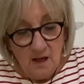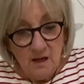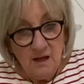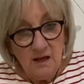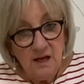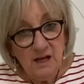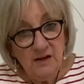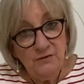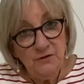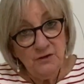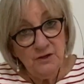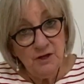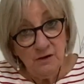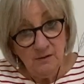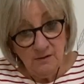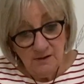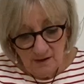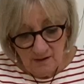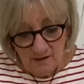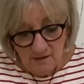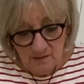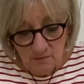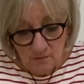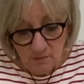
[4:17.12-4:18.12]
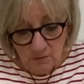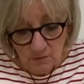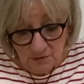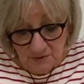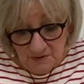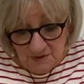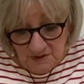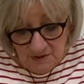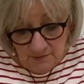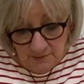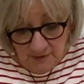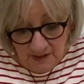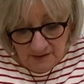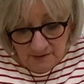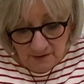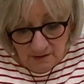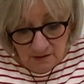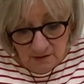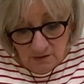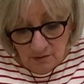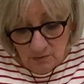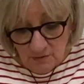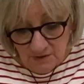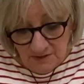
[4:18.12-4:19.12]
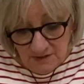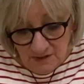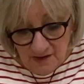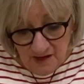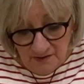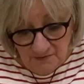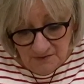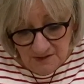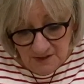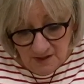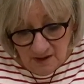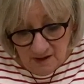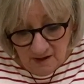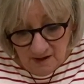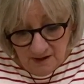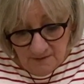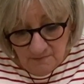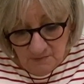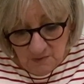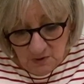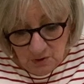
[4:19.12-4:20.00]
If you don't want to make the glue or don't have time,